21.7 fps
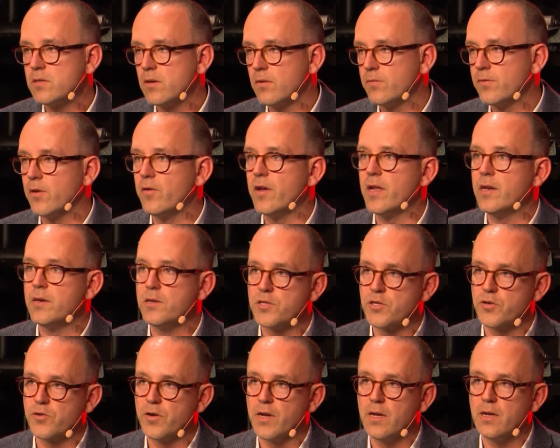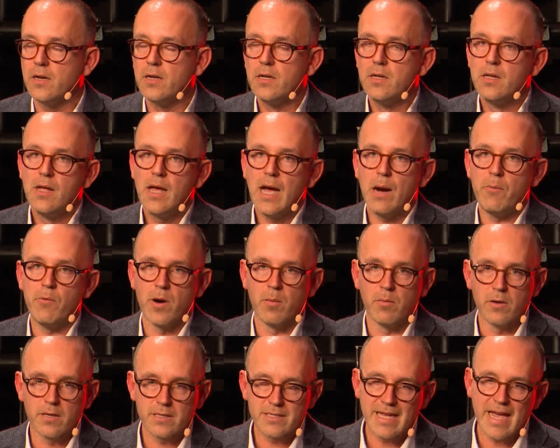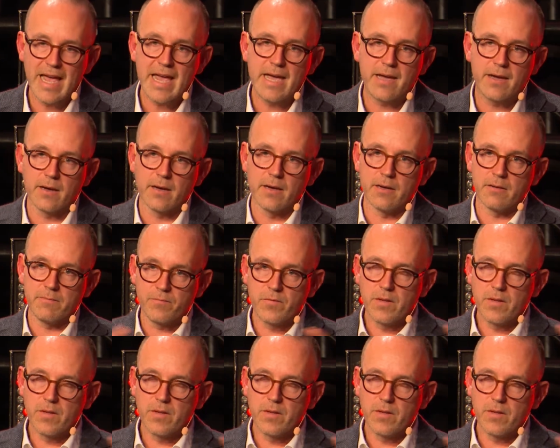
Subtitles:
of their industry, and we were able to take a